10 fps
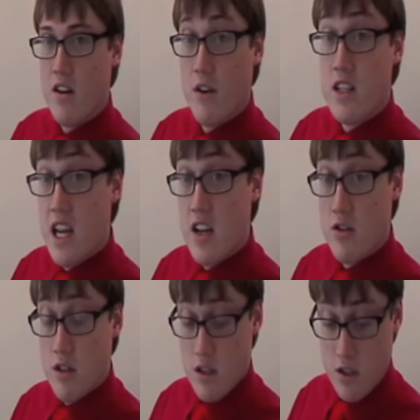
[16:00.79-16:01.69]
A
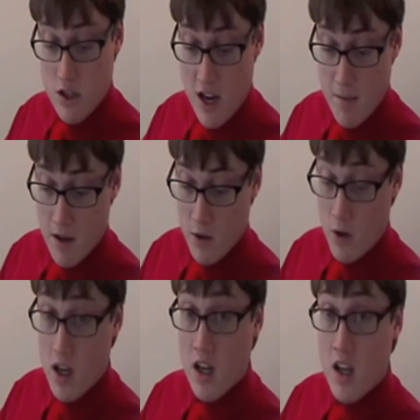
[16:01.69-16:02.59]
dangerous job, by the
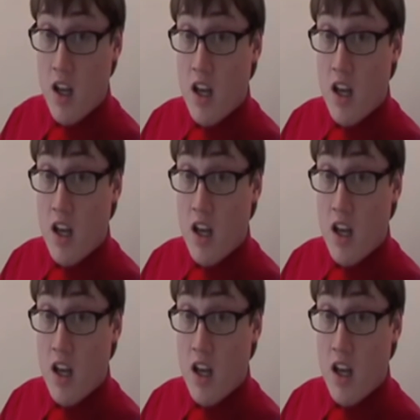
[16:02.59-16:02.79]
way,